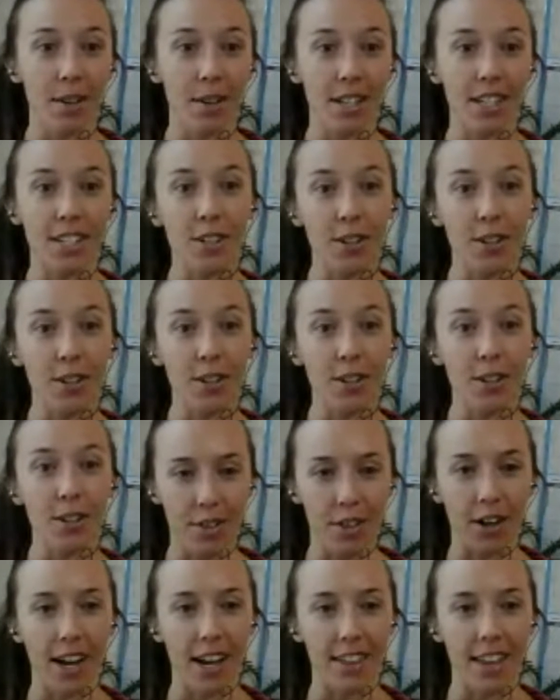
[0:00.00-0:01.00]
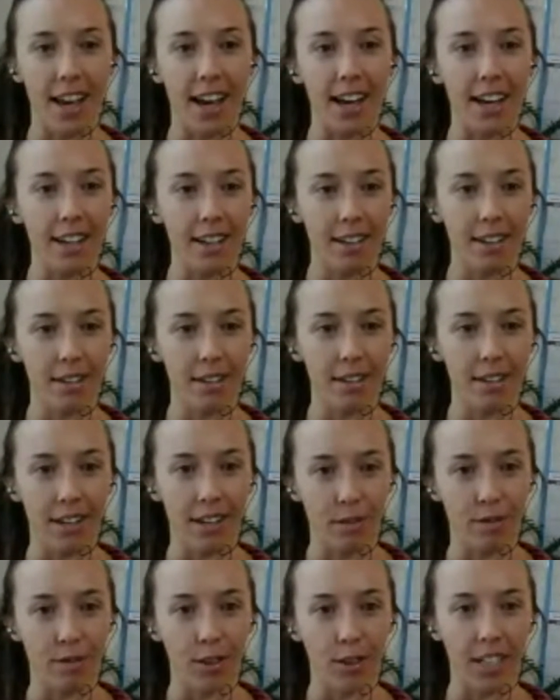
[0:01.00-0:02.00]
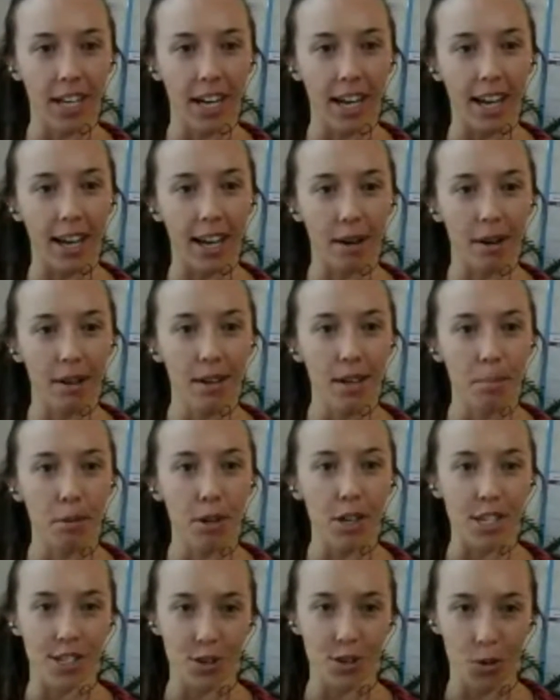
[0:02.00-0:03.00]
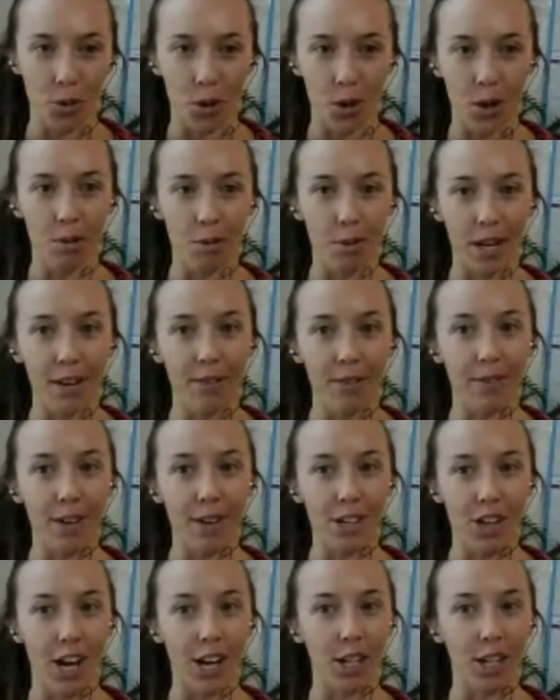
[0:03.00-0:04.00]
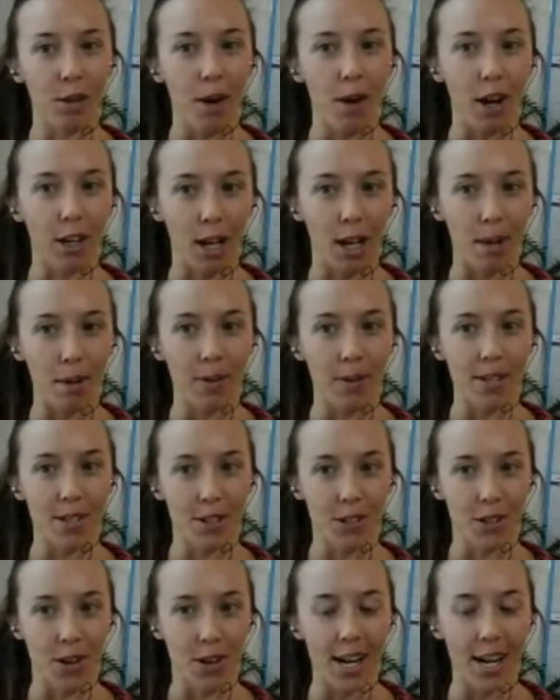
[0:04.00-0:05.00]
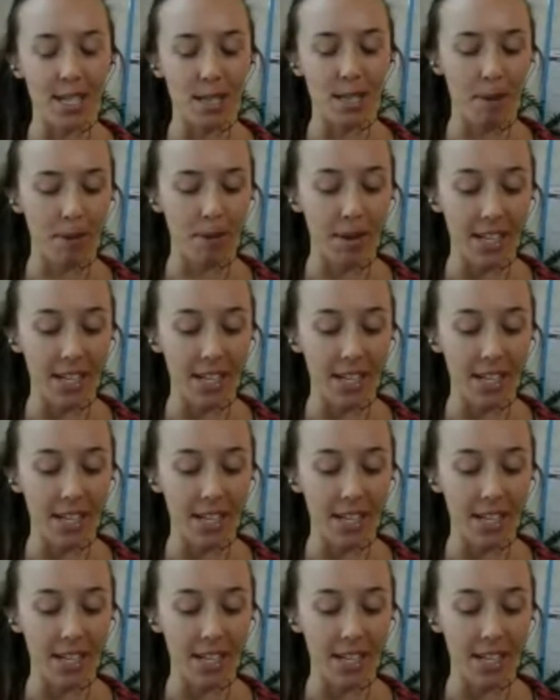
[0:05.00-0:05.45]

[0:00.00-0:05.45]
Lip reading: So the 2 days that they're in that, full day preschool, we try to go rock climbing once or twice.